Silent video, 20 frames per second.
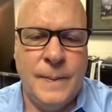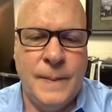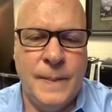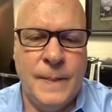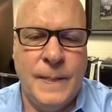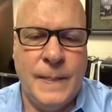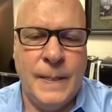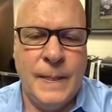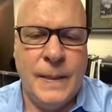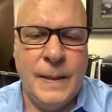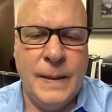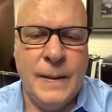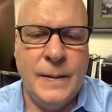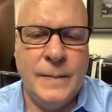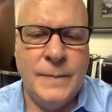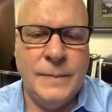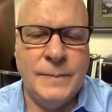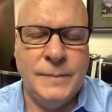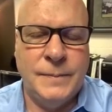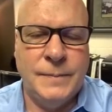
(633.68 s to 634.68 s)

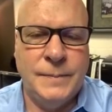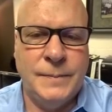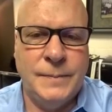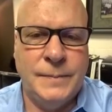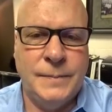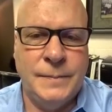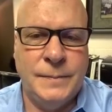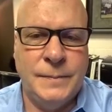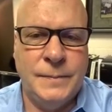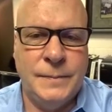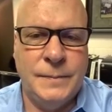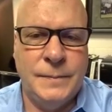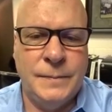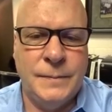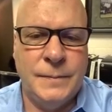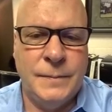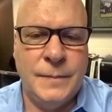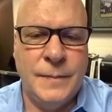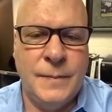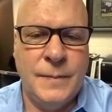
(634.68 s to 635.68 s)

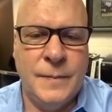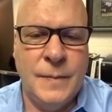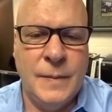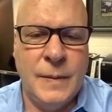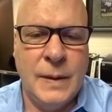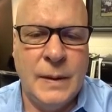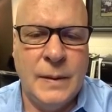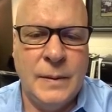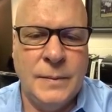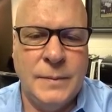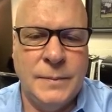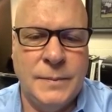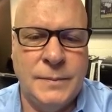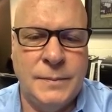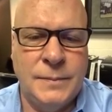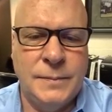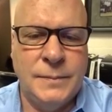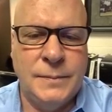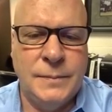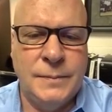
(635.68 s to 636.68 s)

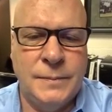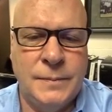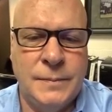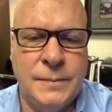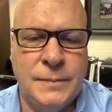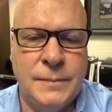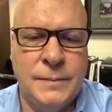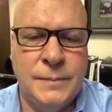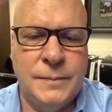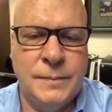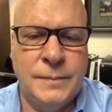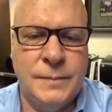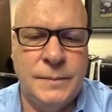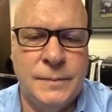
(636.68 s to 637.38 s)
(not speaking)